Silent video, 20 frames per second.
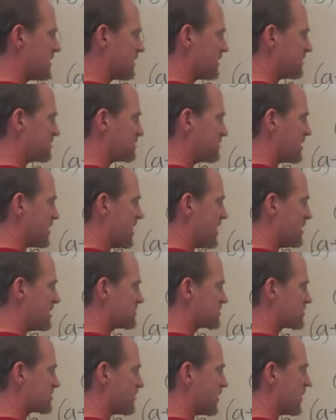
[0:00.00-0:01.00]
gives me a
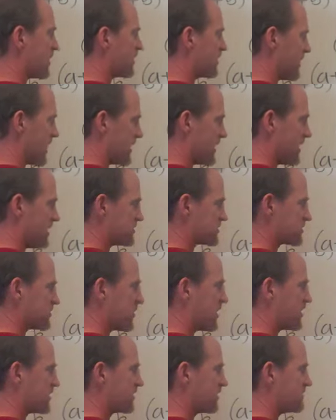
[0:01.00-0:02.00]
squared, or that a
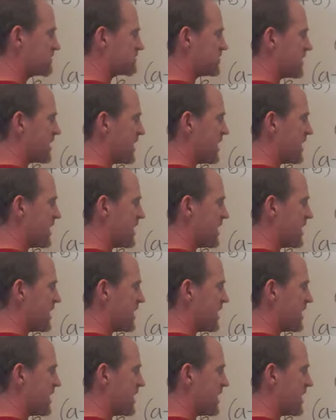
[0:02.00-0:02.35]
squared gives me